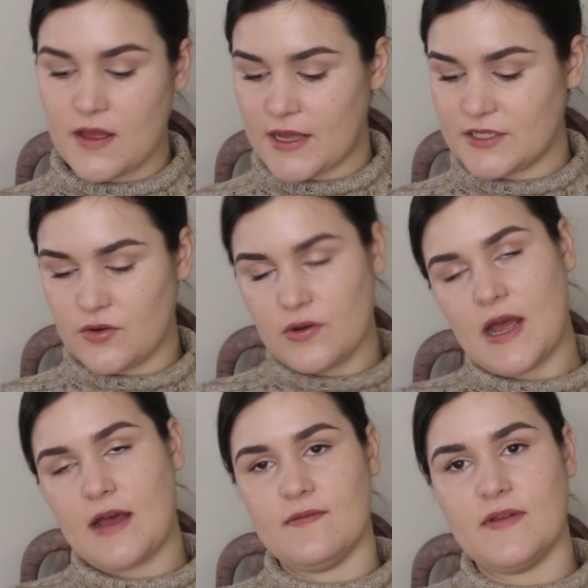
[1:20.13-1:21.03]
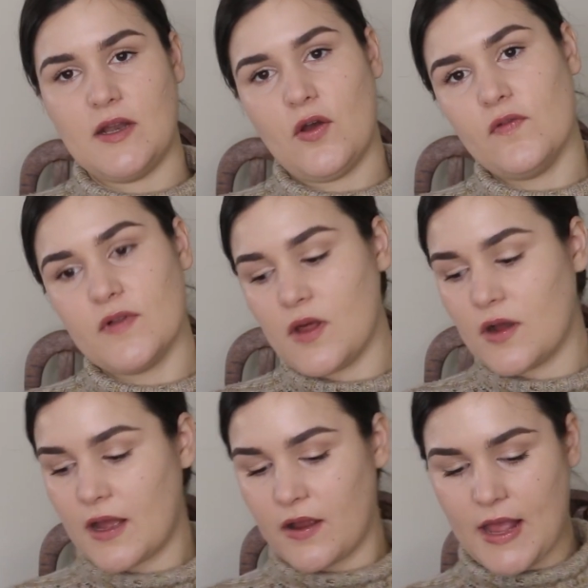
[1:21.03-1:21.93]
I don't have an
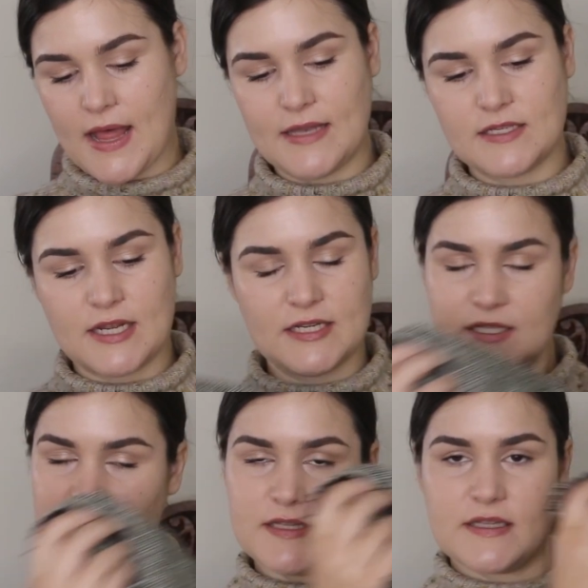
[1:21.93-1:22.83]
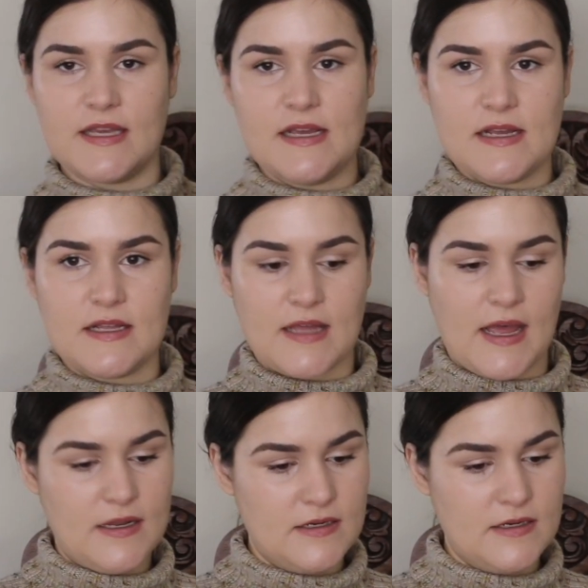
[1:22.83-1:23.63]
overlocker, and I didn't think that